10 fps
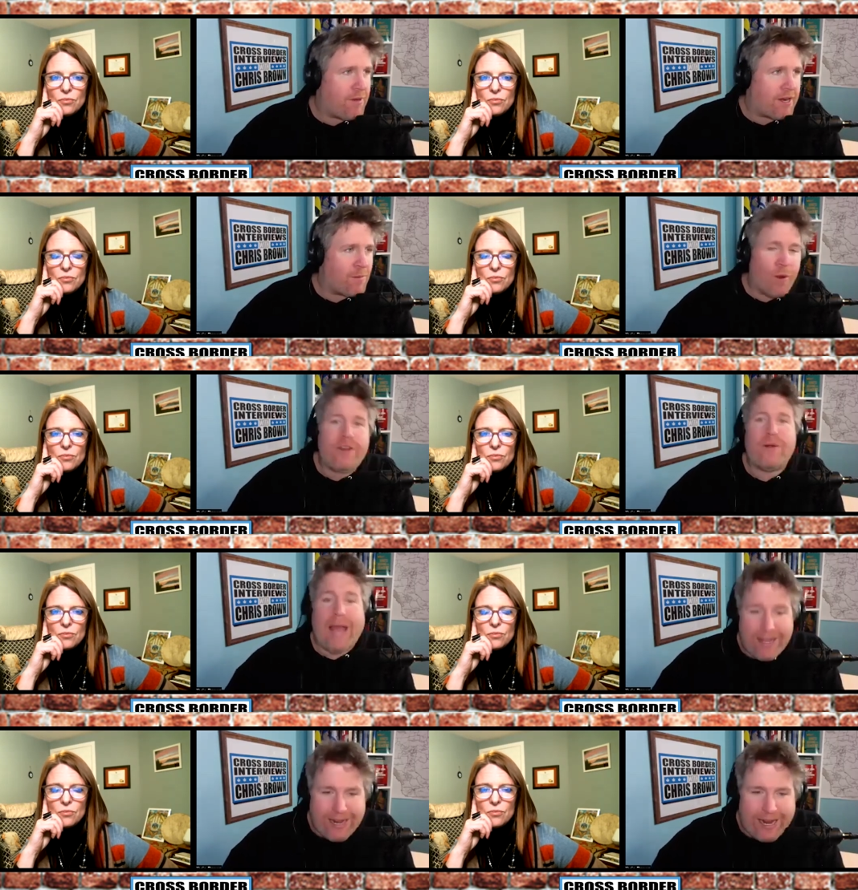Speaker 1: but I'm going to
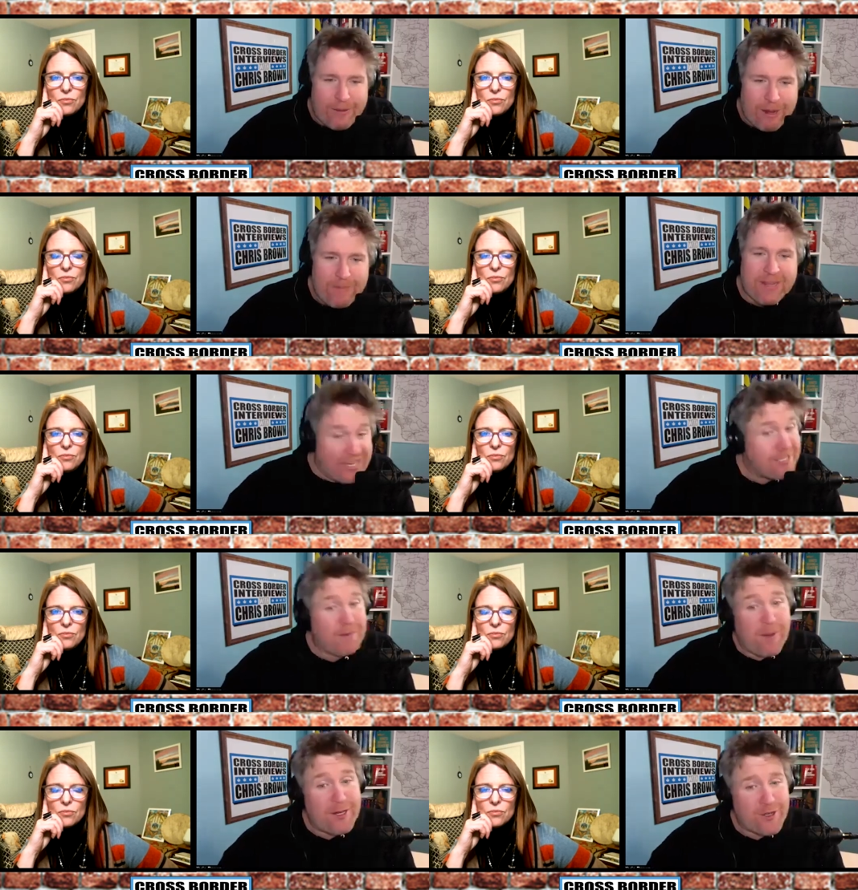ask anyway because
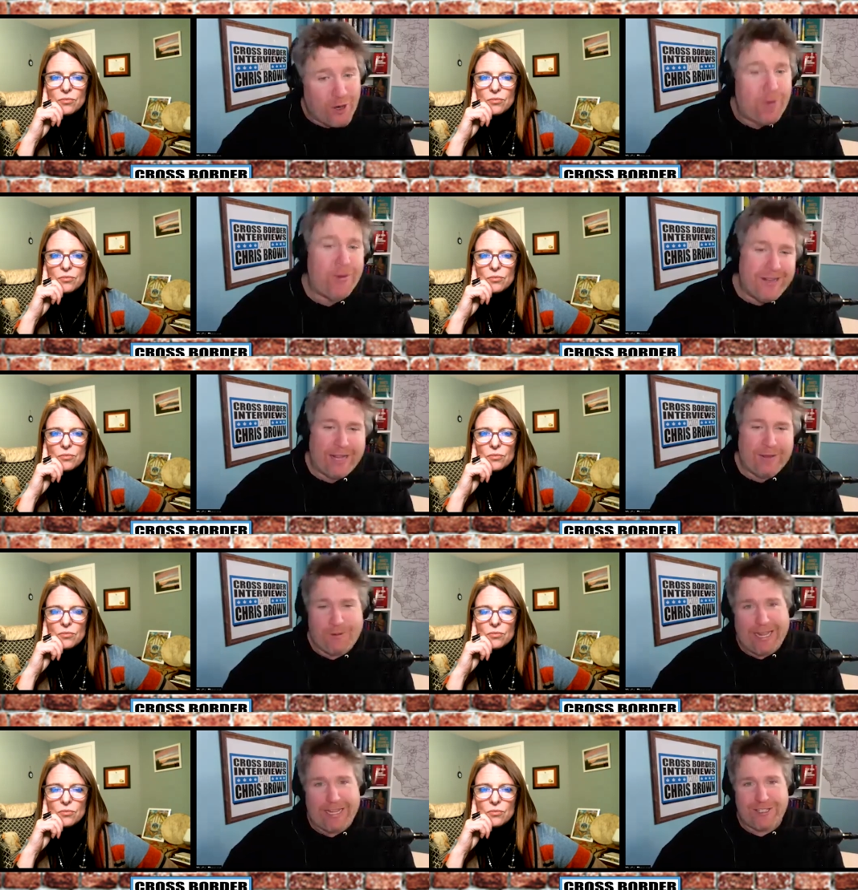that's my show, and that's
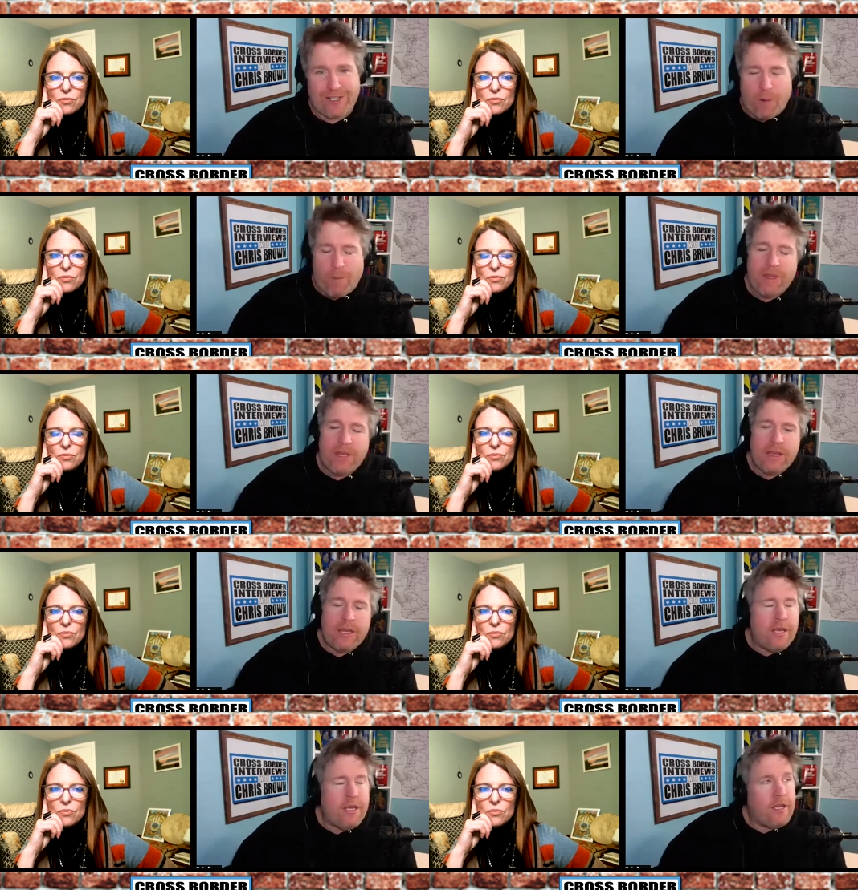what I get to do
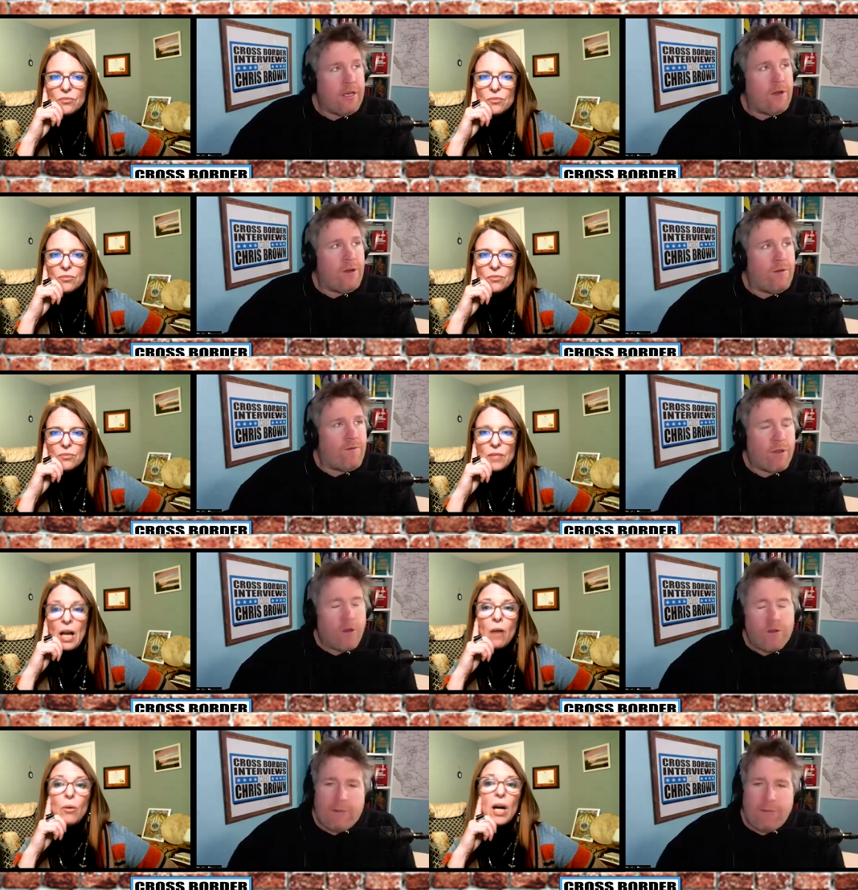for
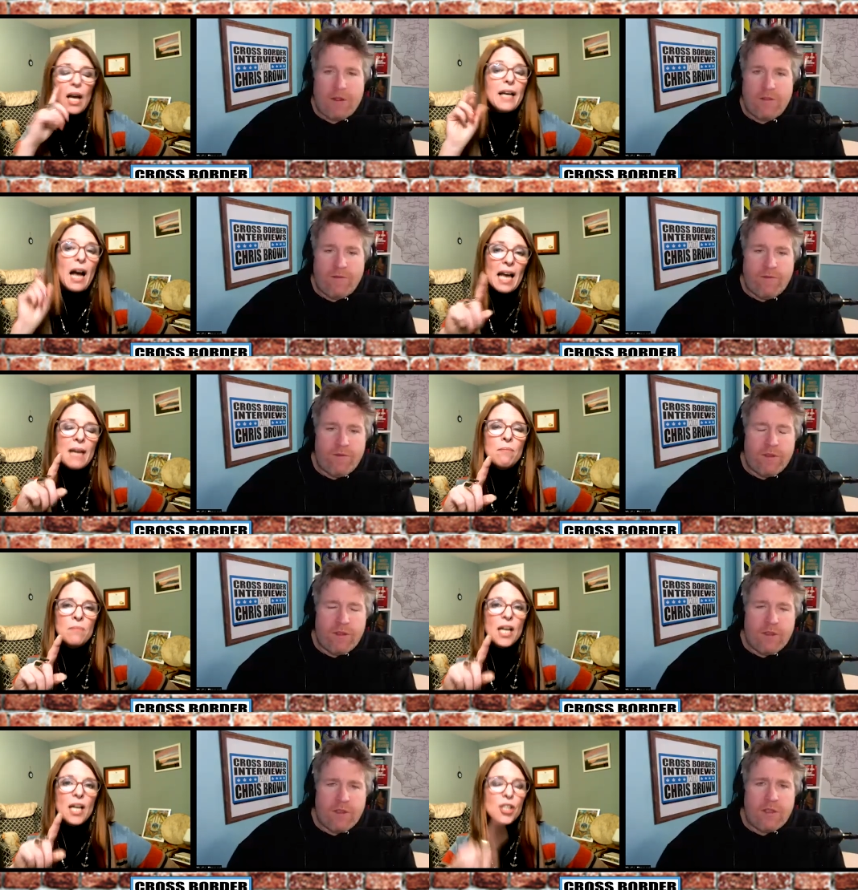those well, people. And I'm,
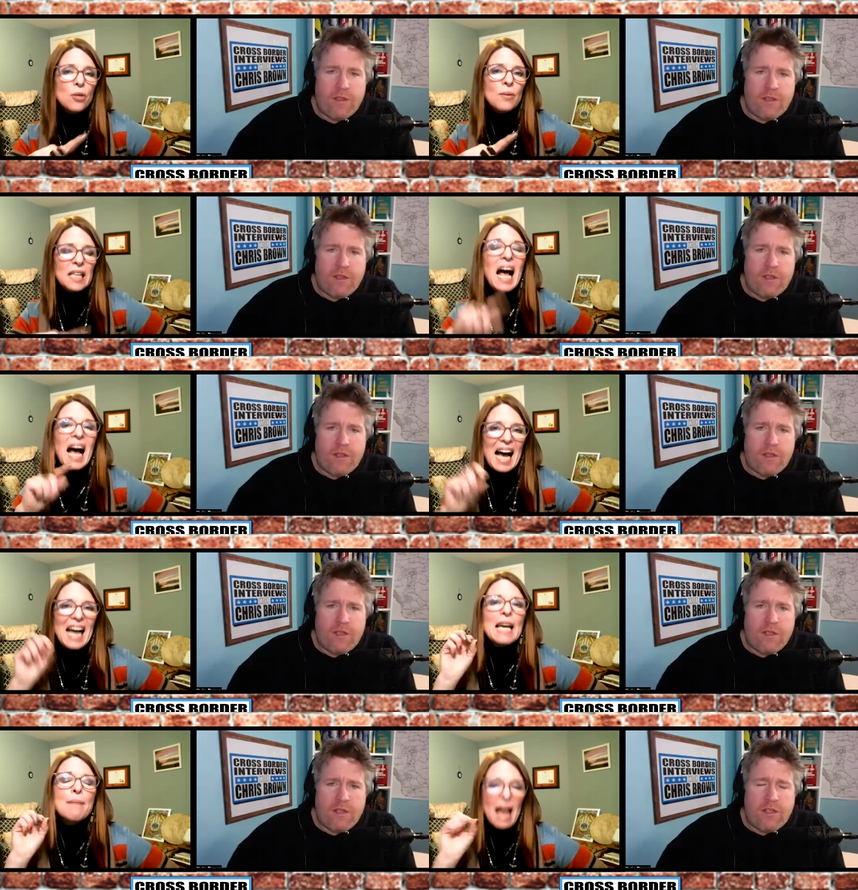
Speaker 2: and you know what? I
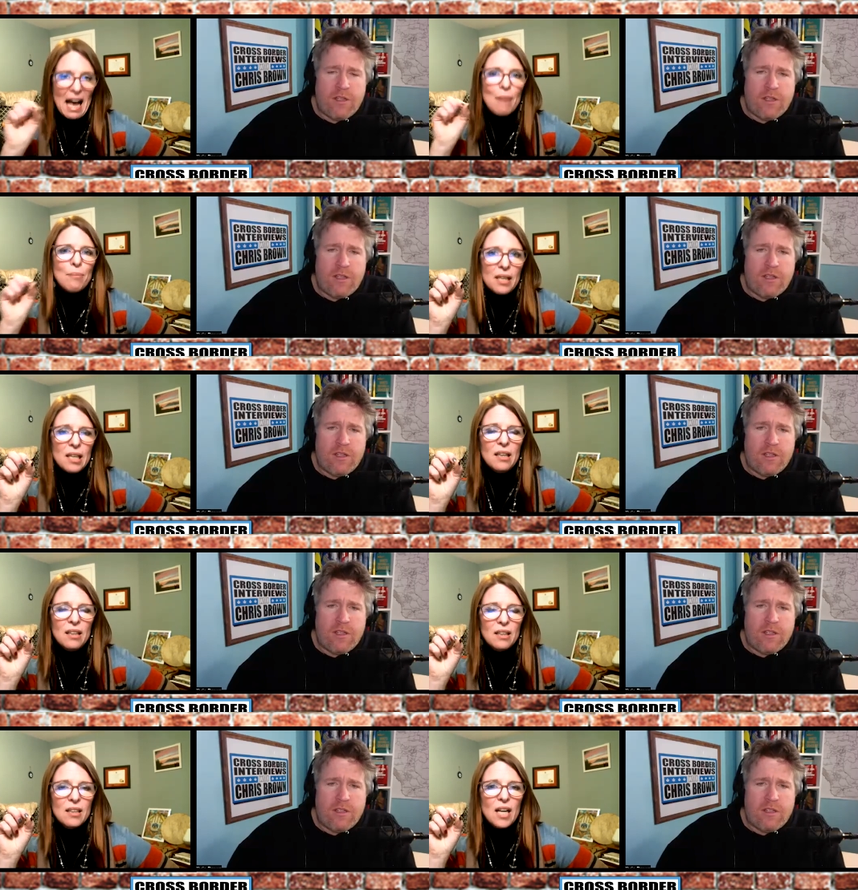am happy.
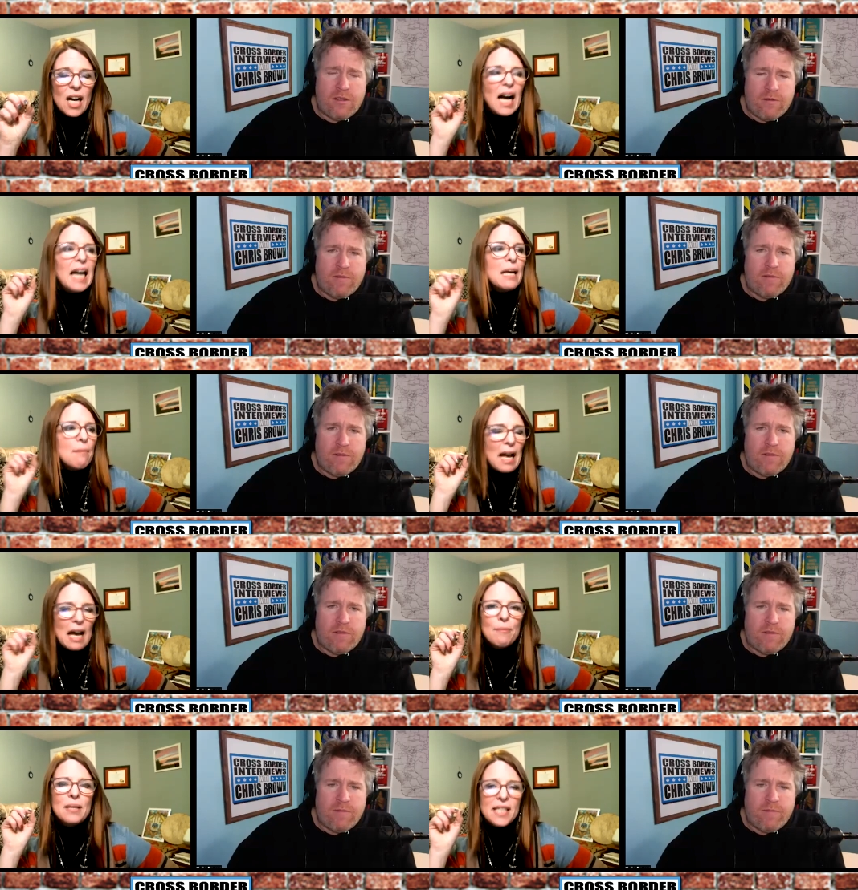I am
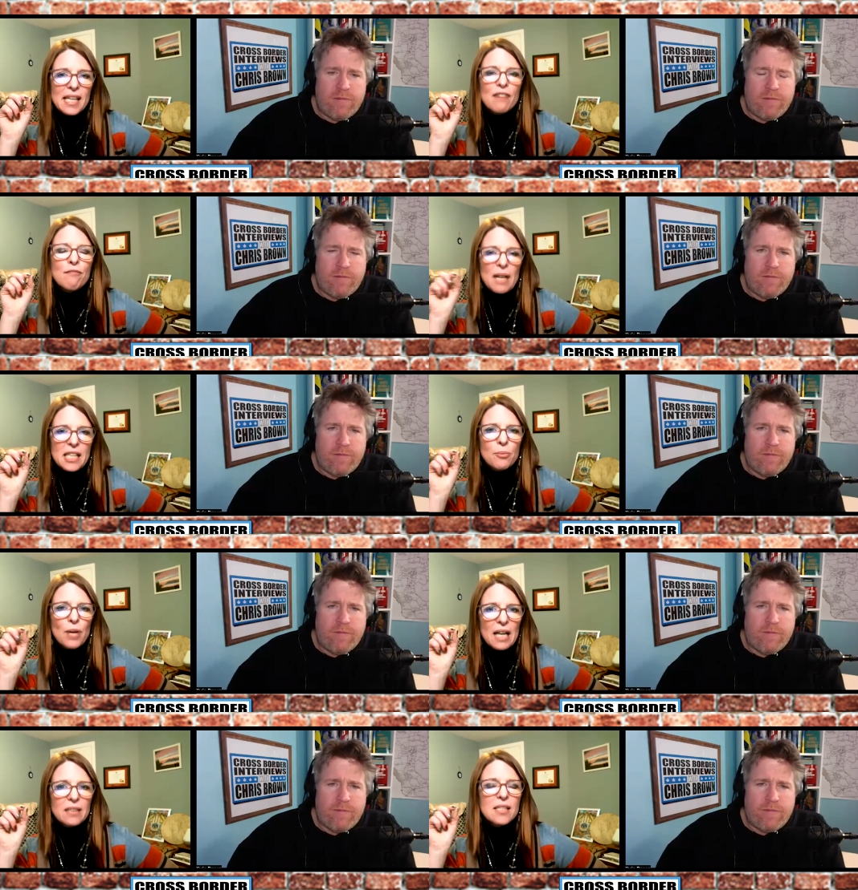happy to give best
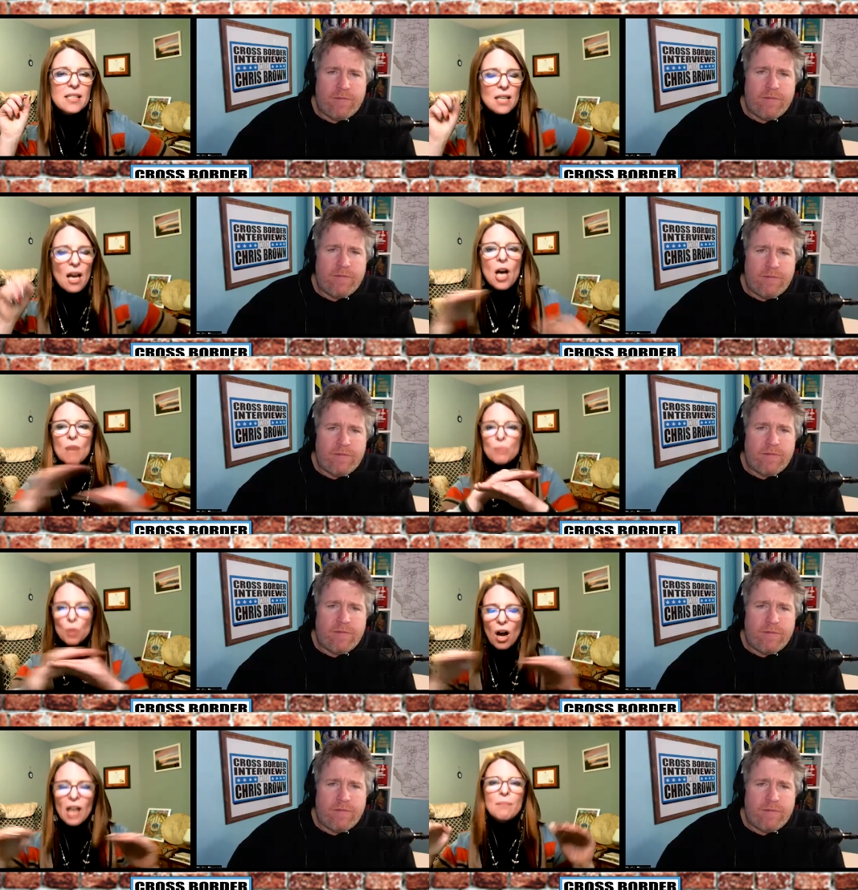practice,
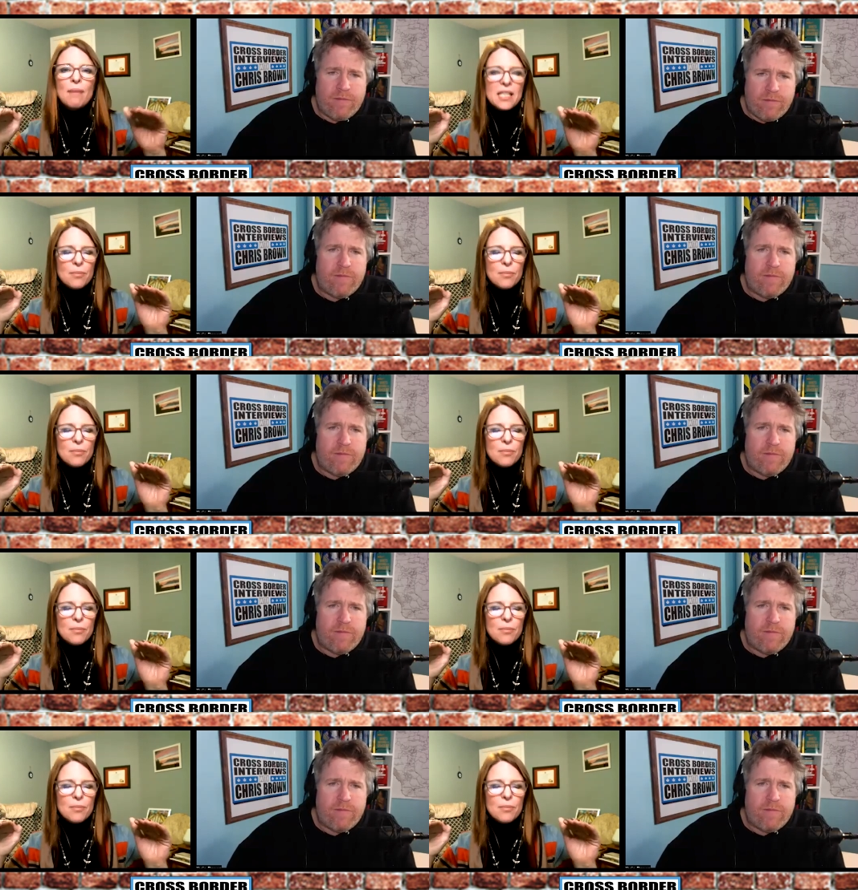broad best